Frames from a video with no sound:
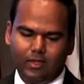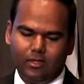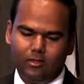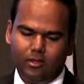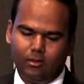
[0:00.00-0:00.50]

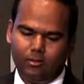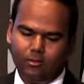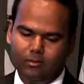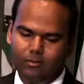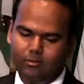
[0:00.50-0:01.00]
So,
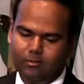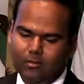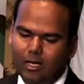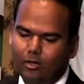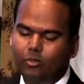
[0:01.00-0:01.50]

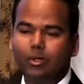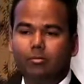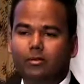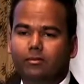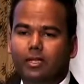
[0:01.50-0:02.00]
how do we
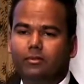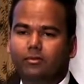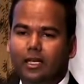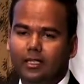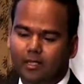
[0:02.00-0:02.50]
prevent
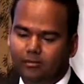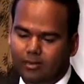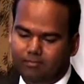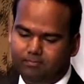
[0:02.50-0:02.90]
fatty liver?